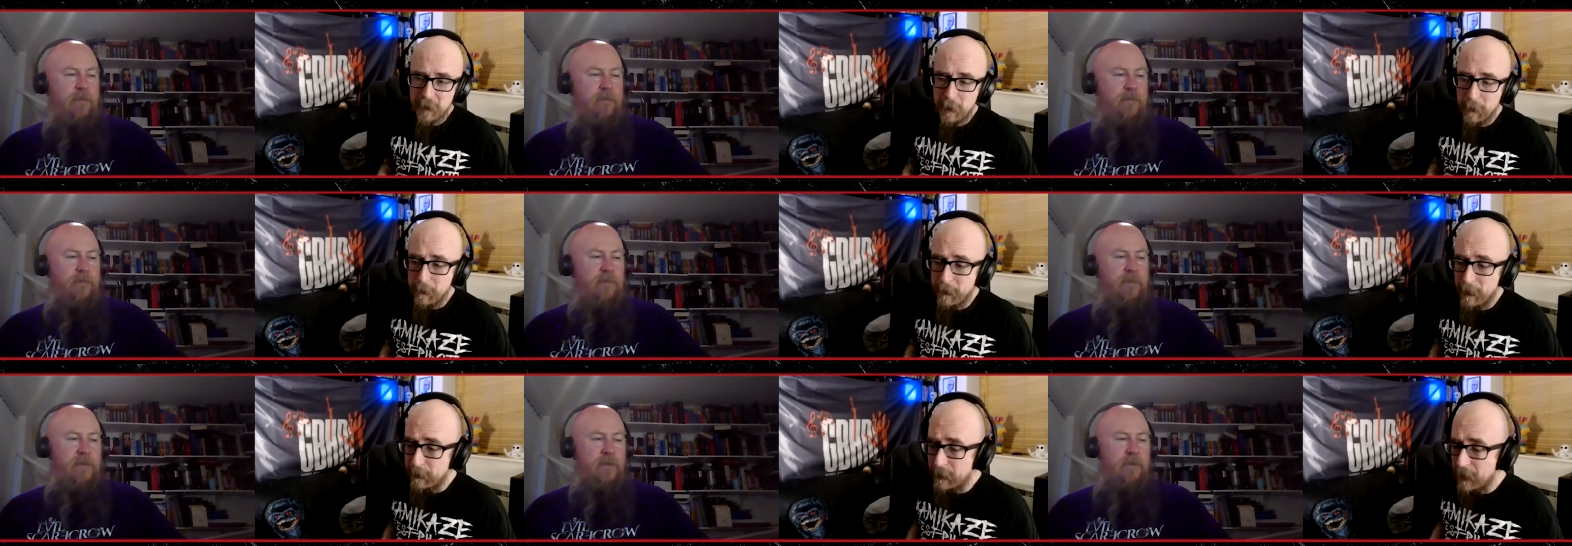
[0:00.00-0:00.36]

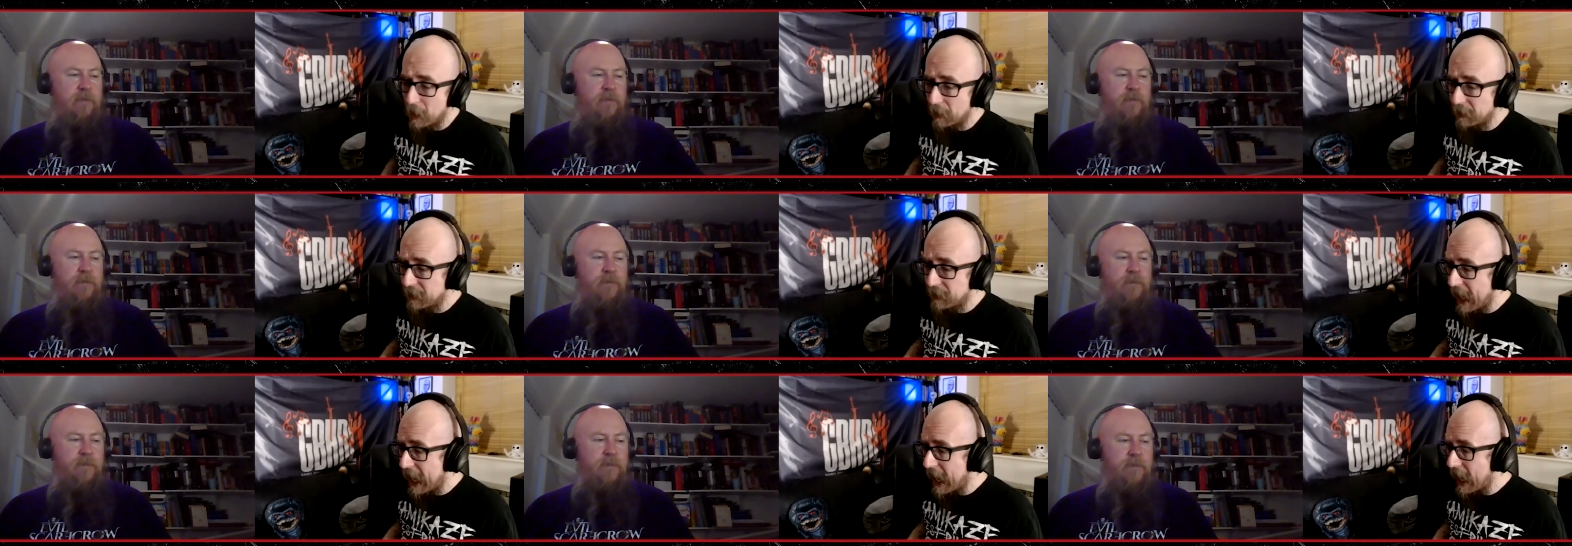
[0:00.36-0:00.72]
Speaker 1: but
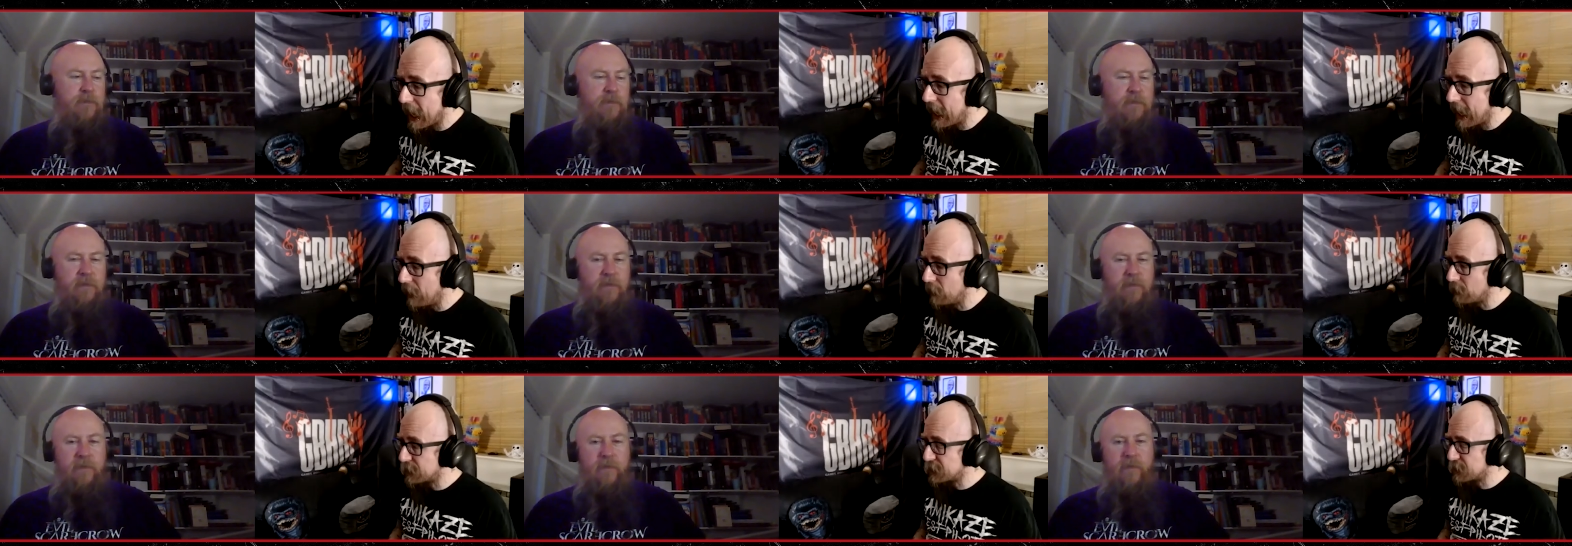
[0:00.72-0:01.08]
beyond
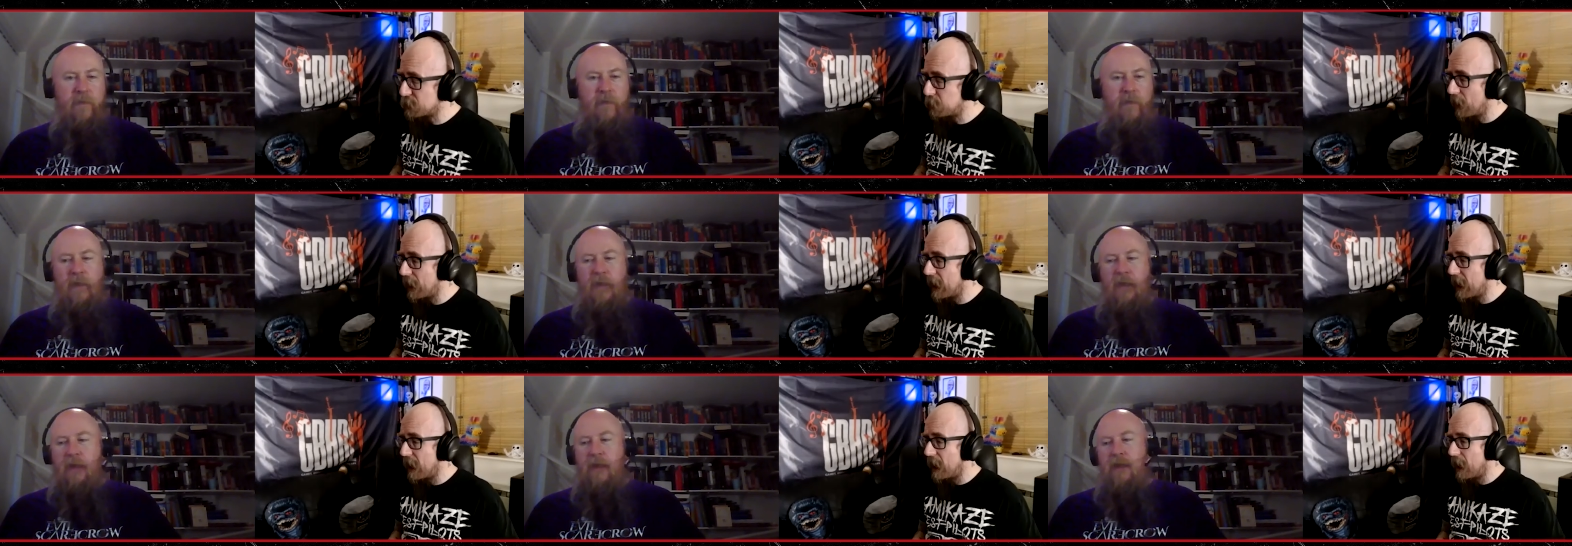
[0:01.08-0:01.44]
that,
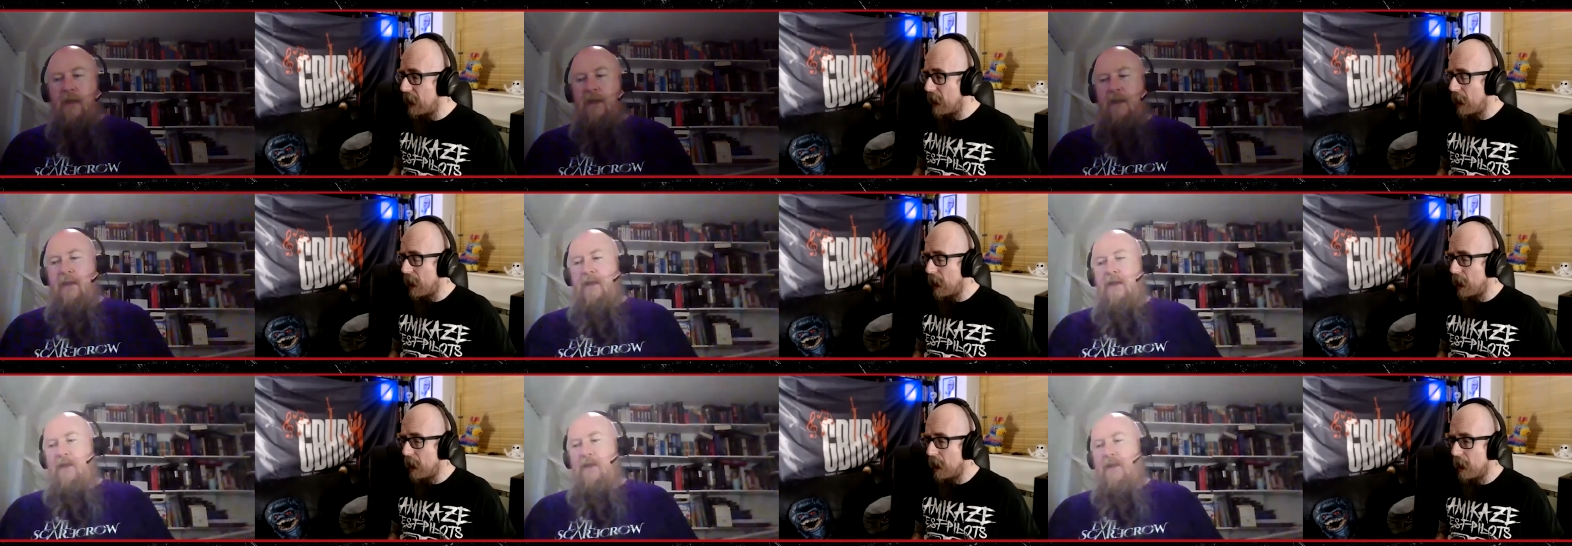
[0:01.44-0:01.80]

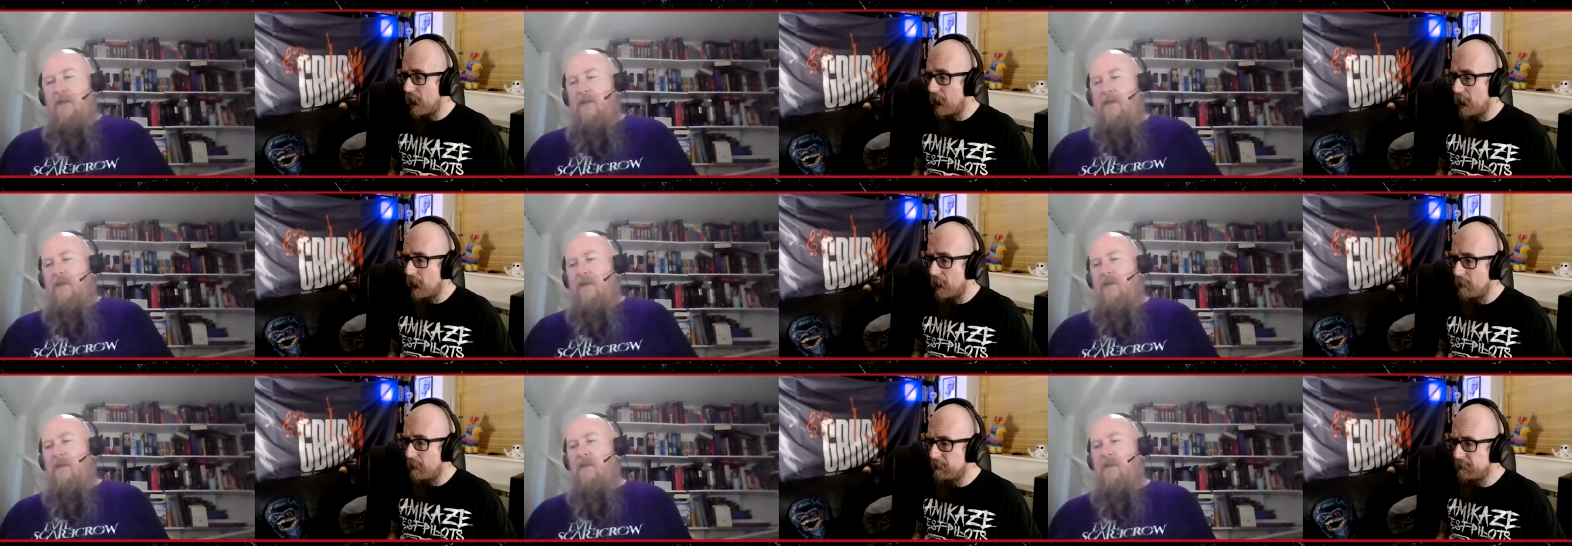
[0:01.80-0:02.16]
elsewhere,
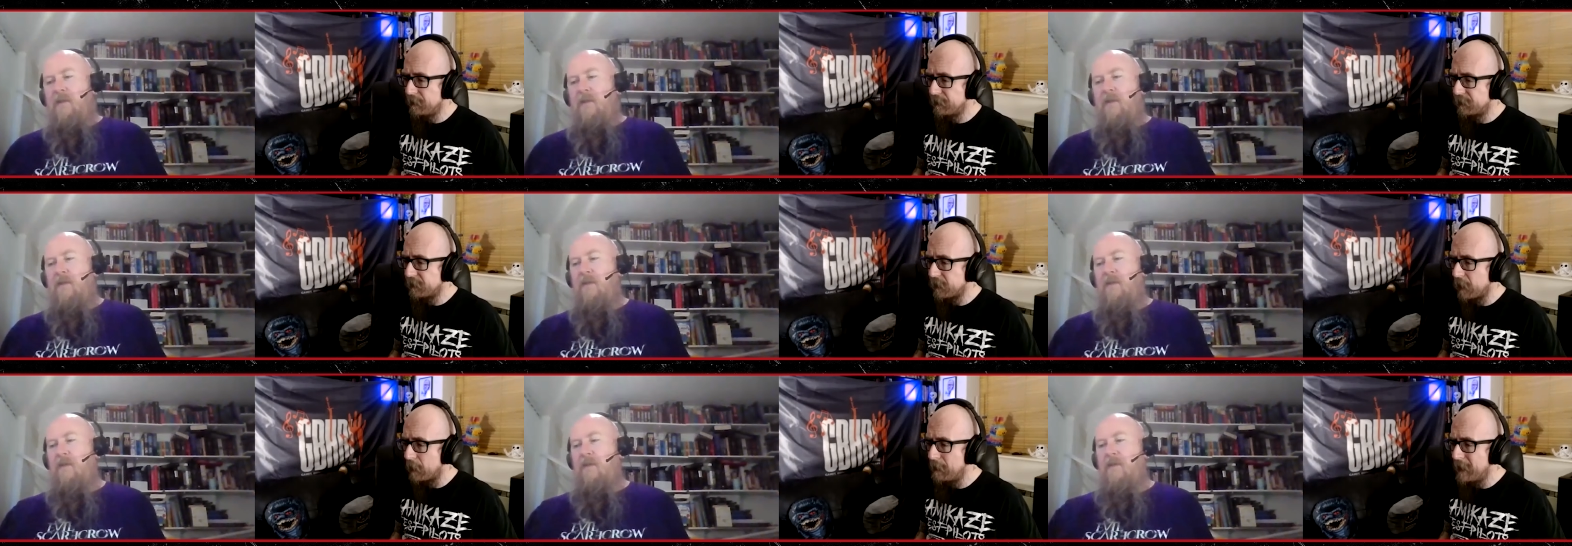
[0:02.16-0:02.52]

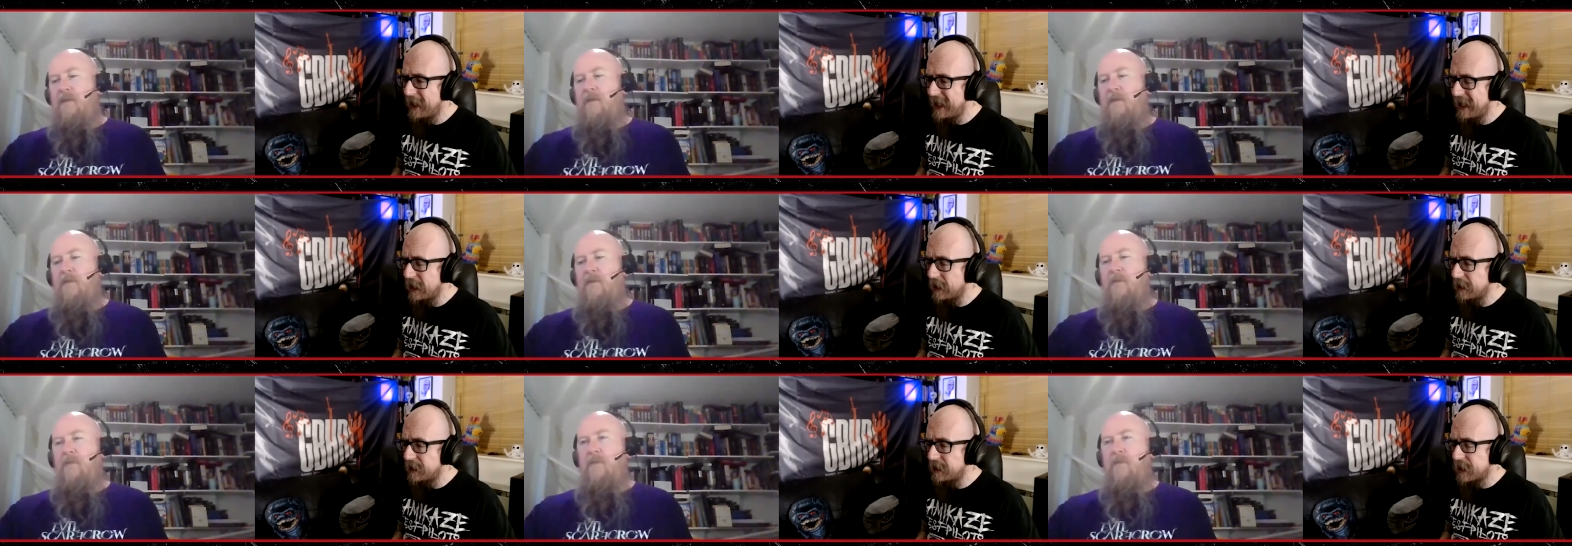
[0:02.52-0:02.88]
um,
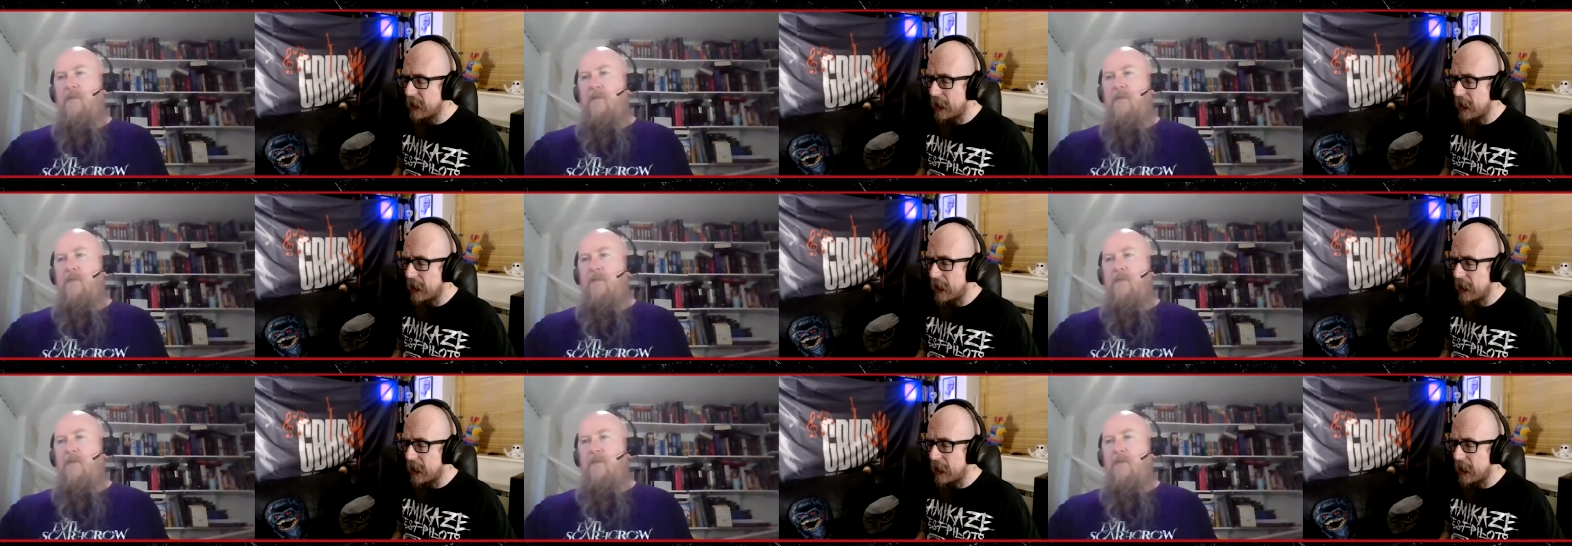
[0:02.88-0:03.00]
me and